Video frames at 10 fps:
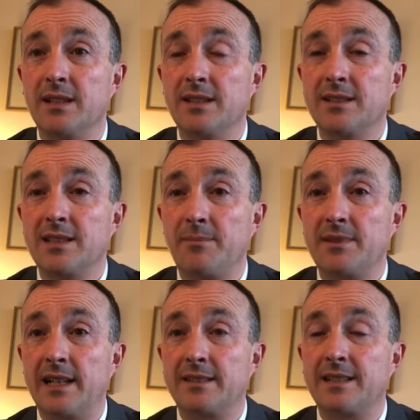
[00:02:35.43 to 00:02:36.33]

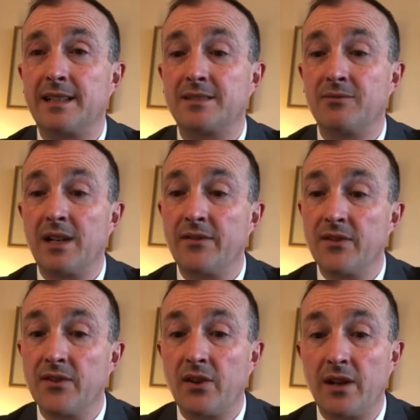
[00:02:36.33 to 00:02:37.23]
subject at a
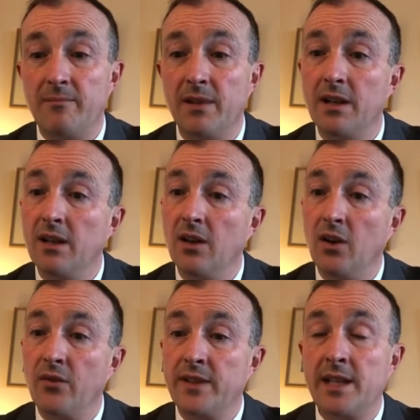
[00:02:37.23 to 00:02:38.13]
relevant time
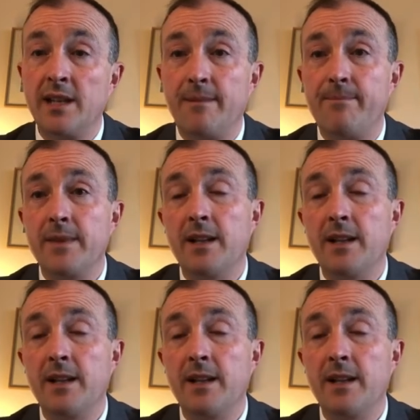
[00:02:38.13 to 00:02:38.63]
of year.